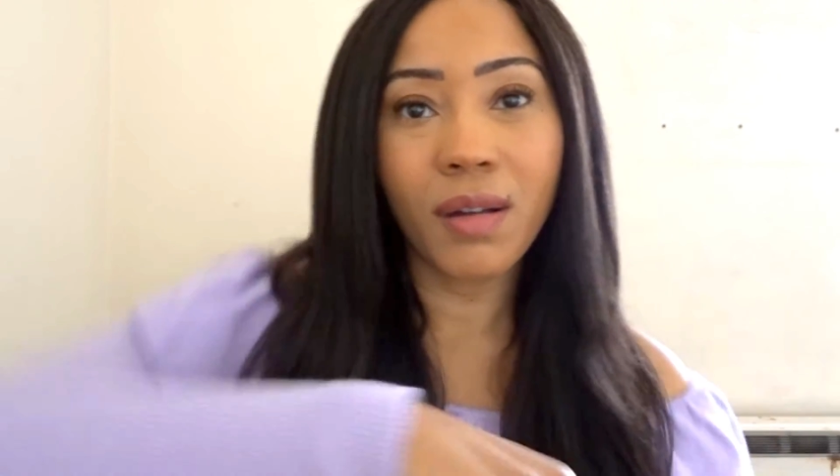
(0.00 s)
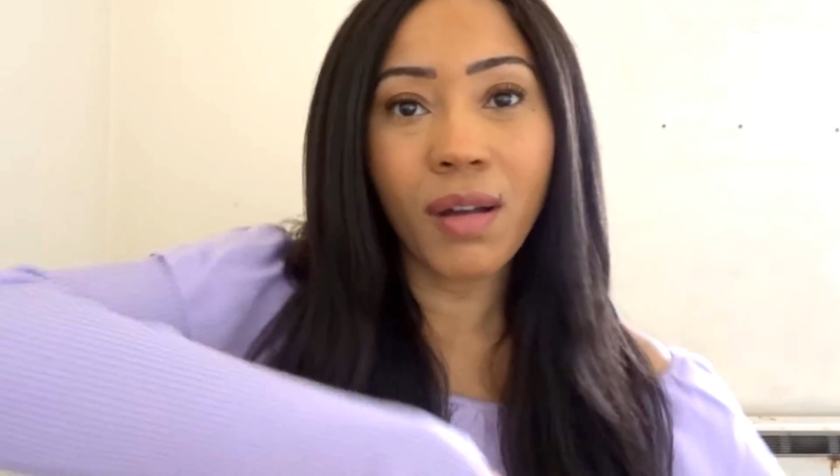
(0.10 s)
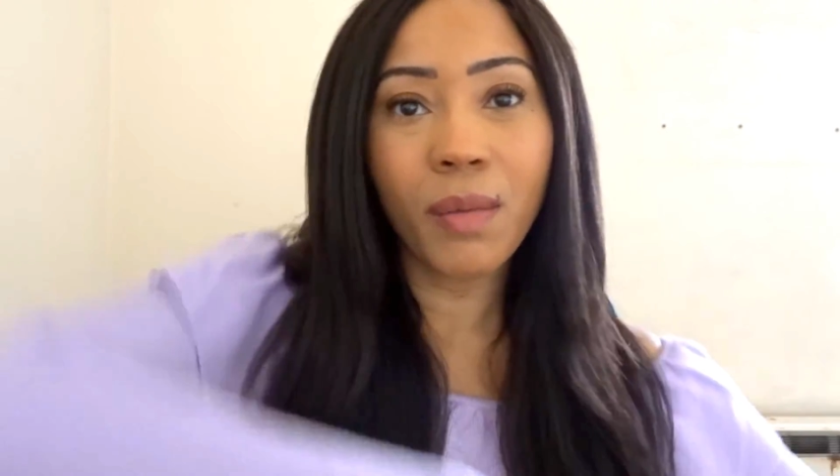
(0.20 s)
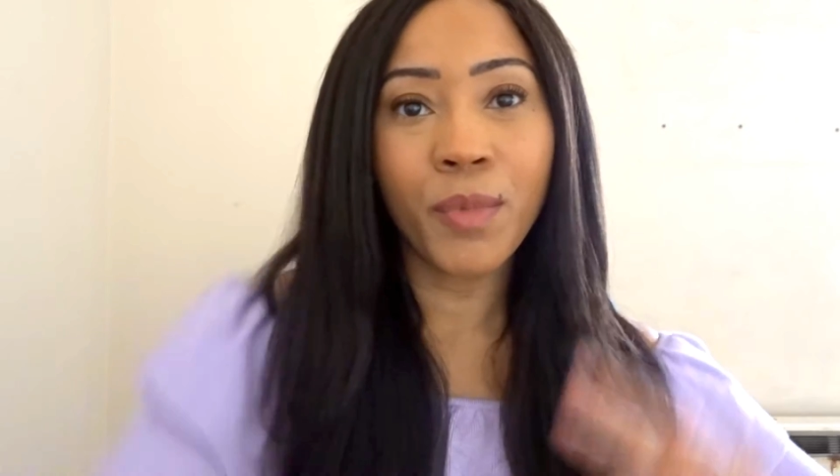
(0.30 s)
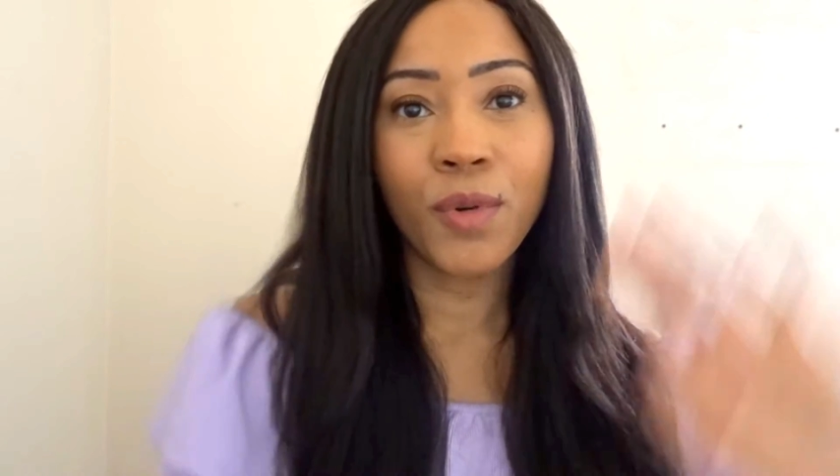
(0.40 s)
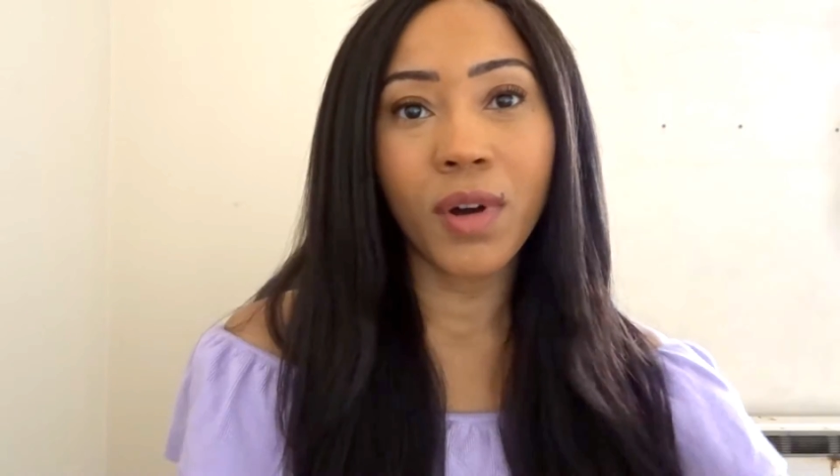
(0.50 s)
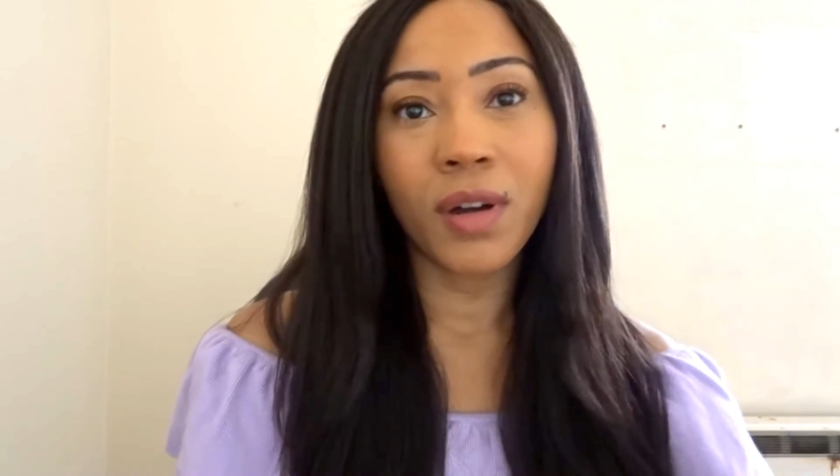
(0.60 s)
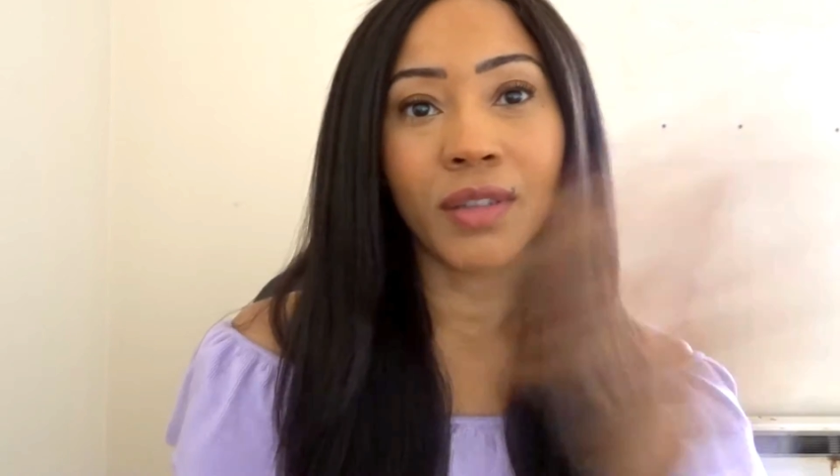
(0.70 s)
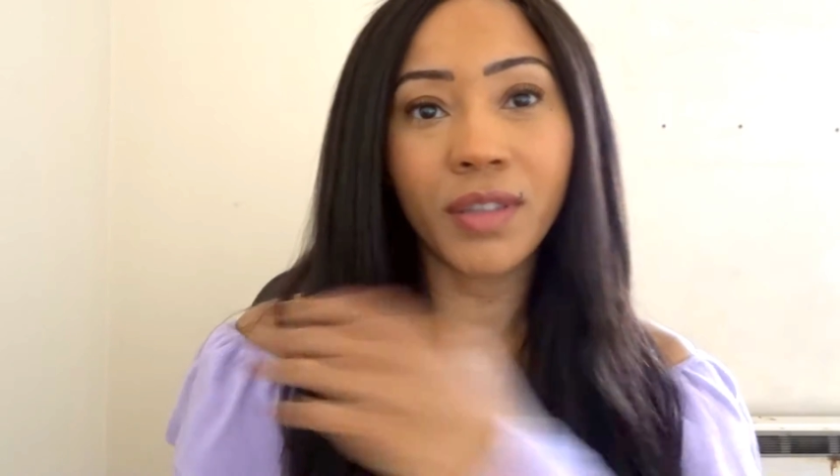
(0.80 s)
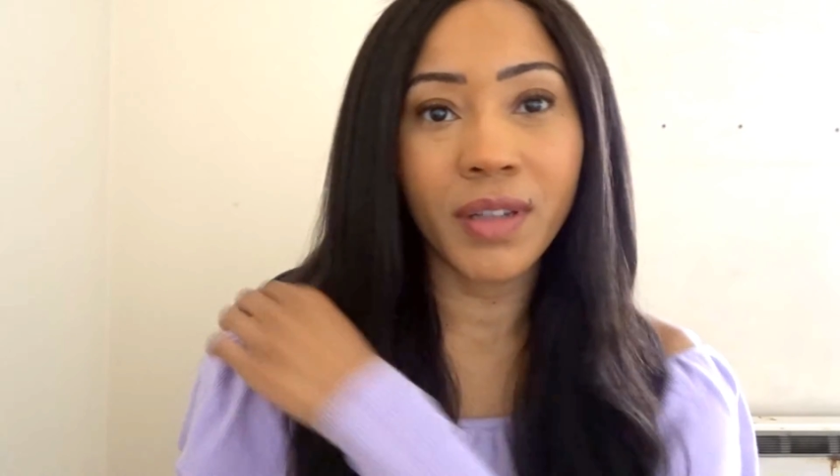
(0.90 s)
more
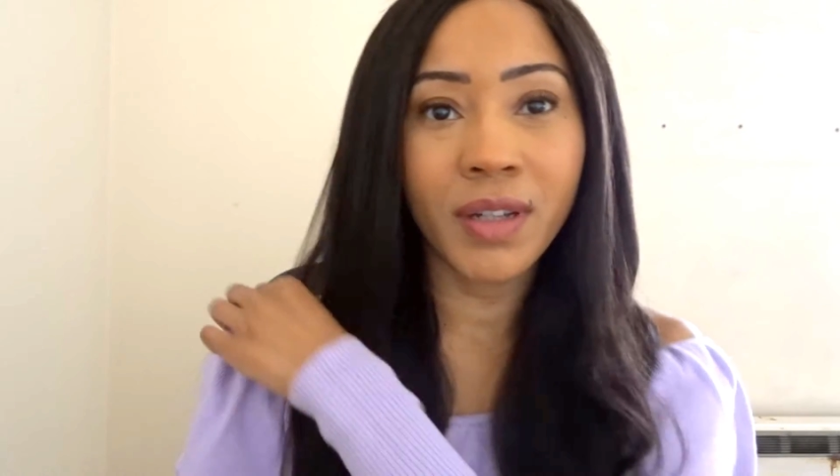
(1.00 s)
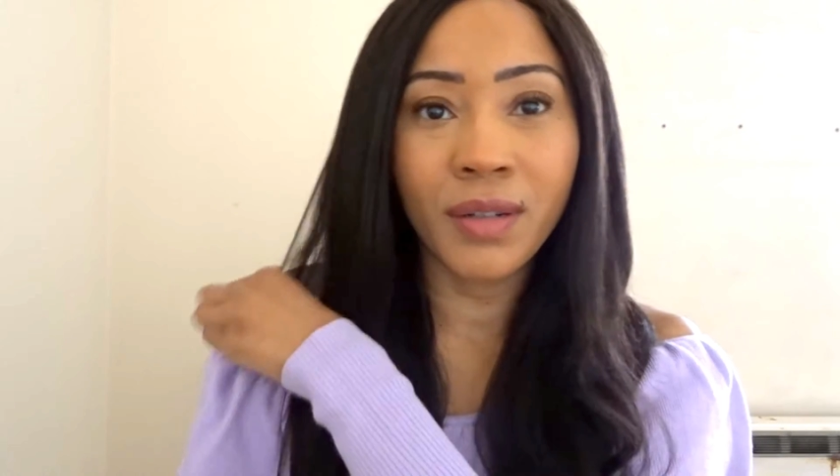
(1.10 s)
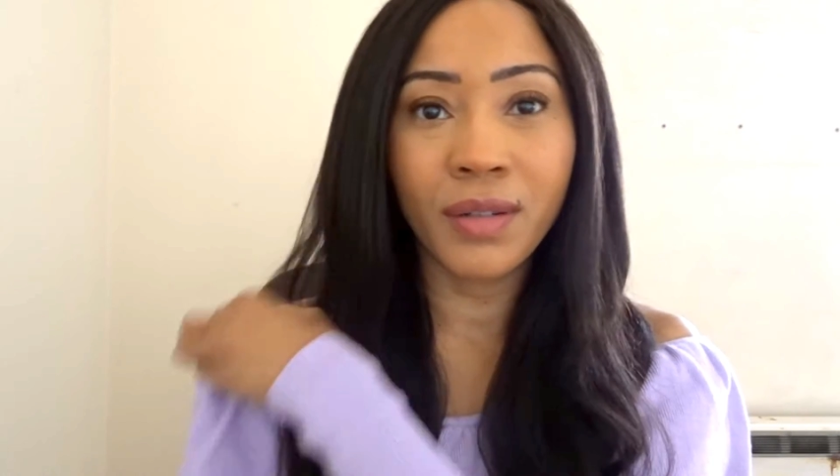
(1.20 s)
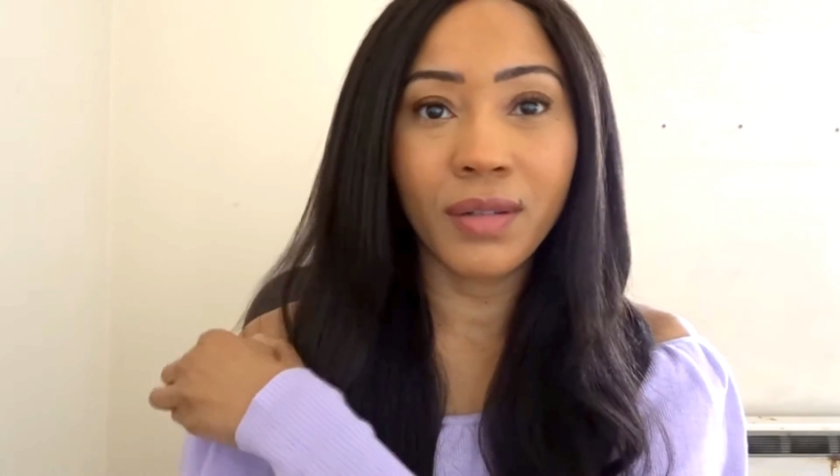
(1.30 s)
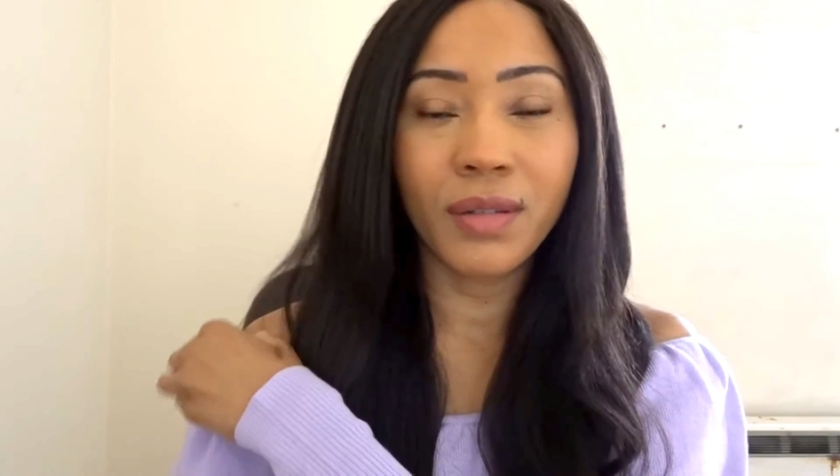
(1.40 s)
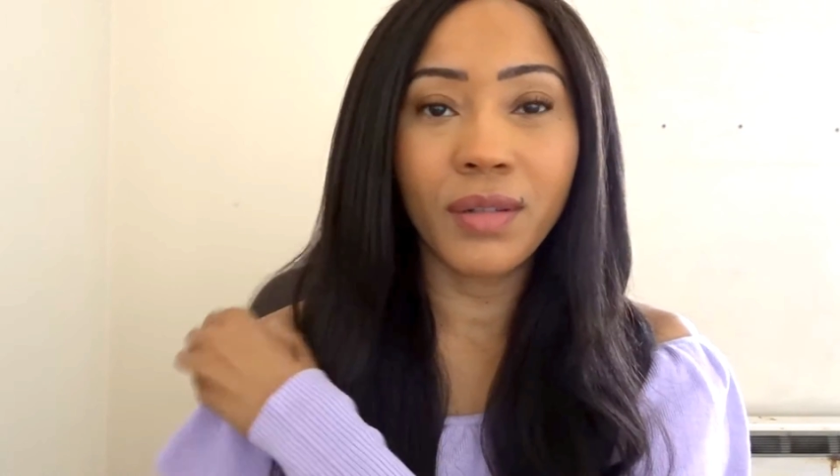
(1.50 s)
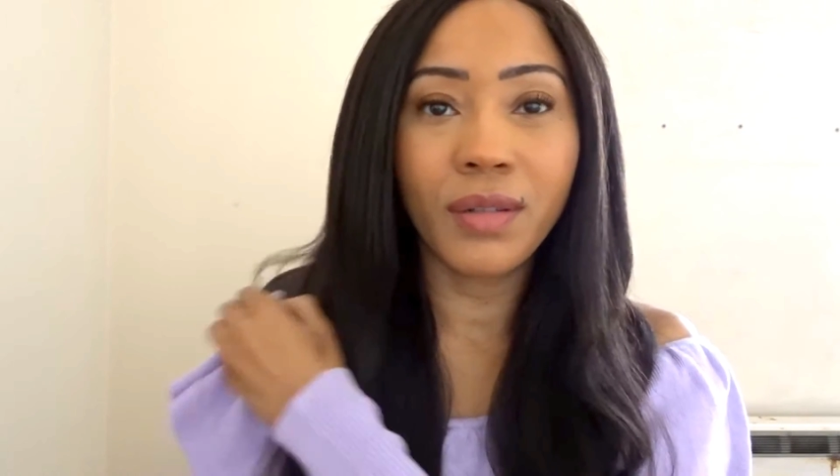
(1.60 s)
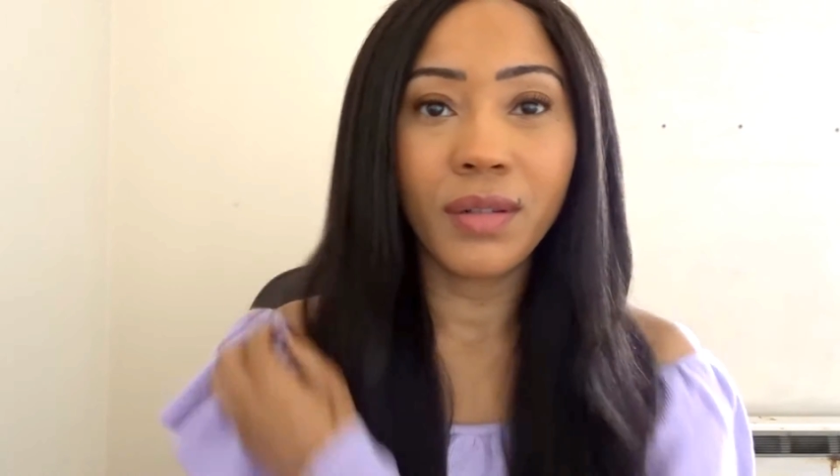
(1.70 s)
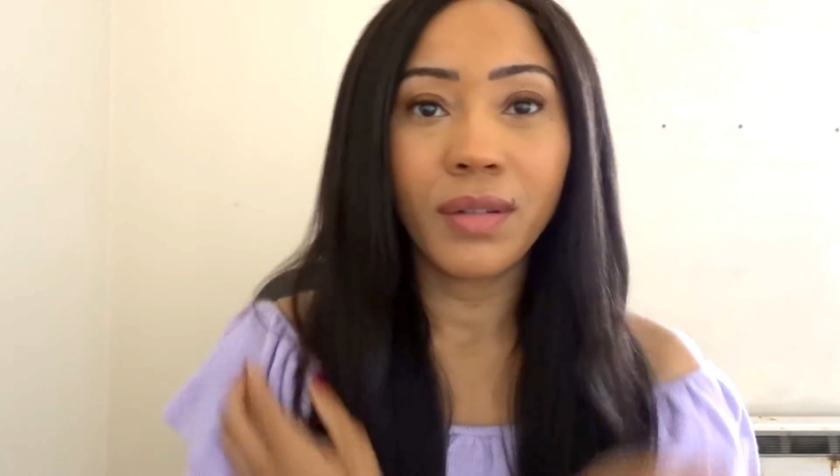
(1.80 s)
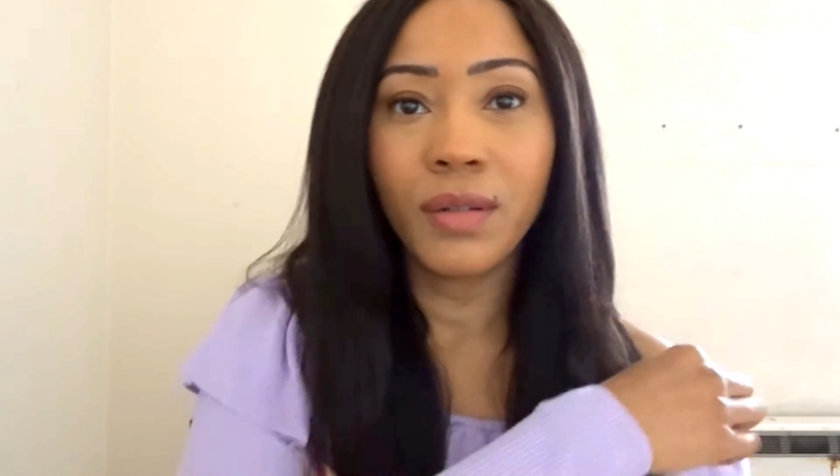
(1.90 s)
odd than
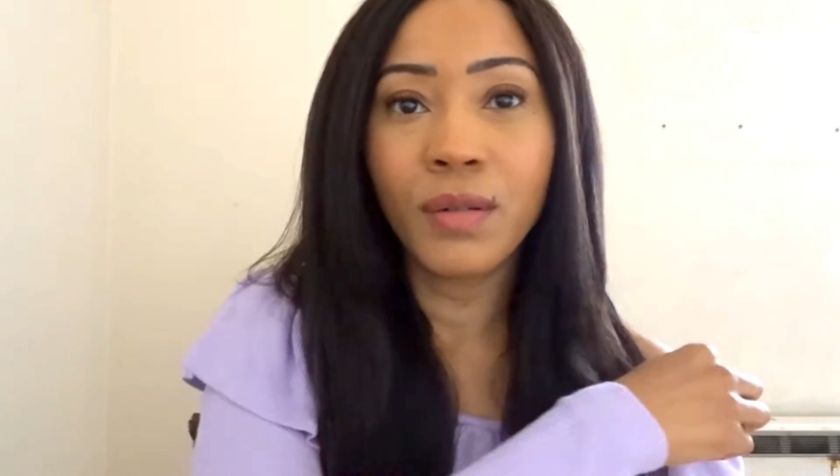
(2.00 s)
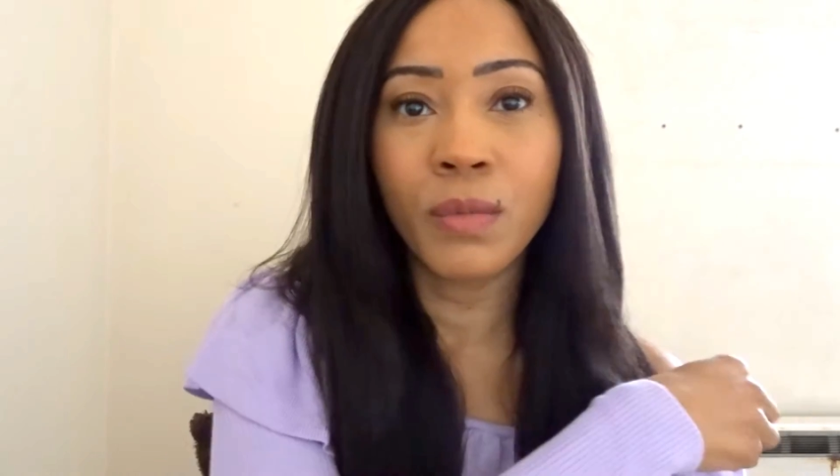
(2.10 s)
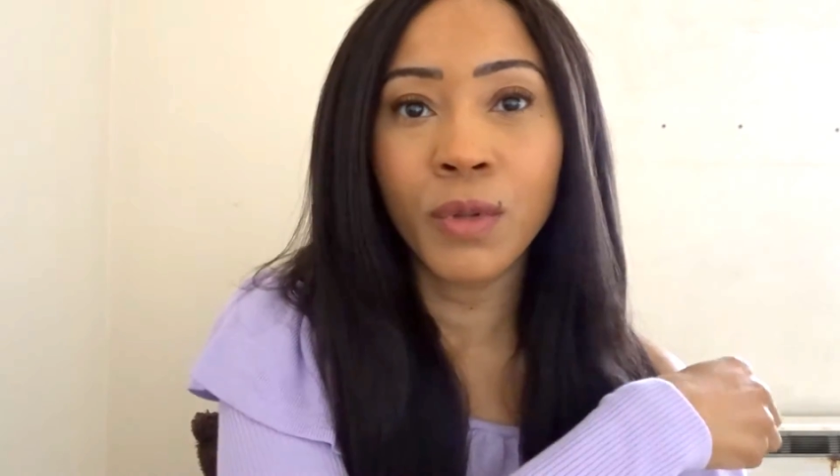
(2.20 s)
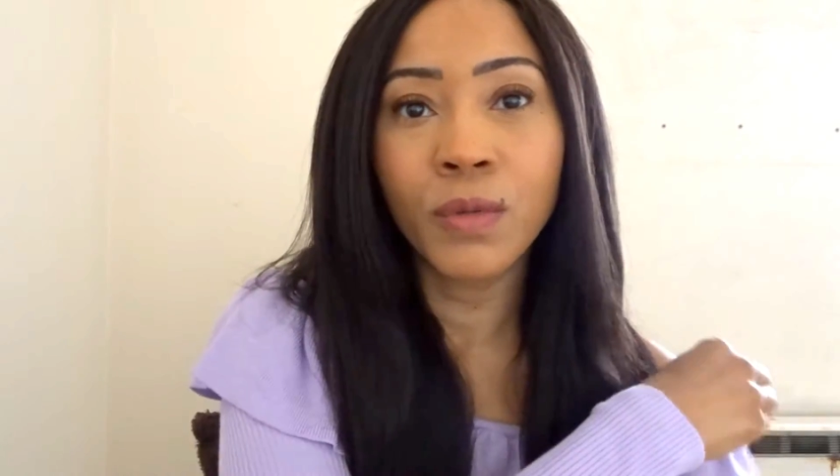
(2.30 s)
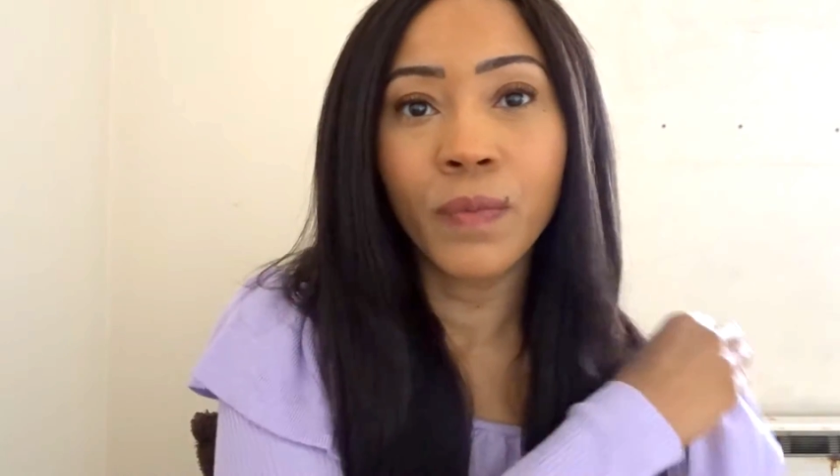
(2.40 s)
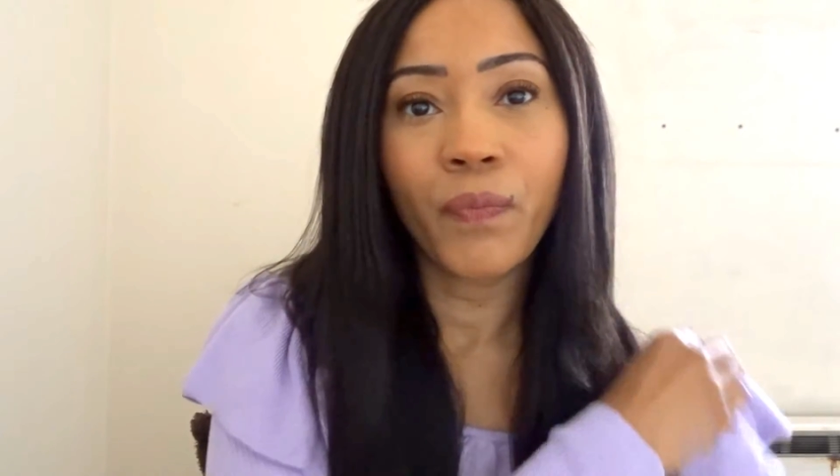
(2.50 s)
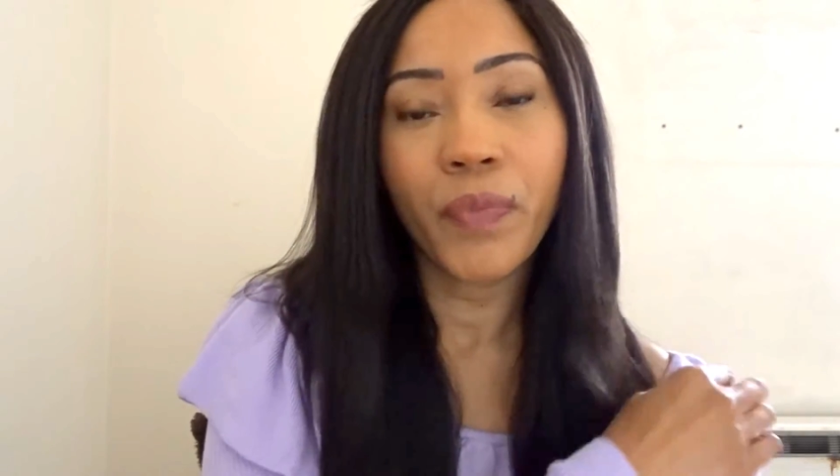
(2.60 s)
normal.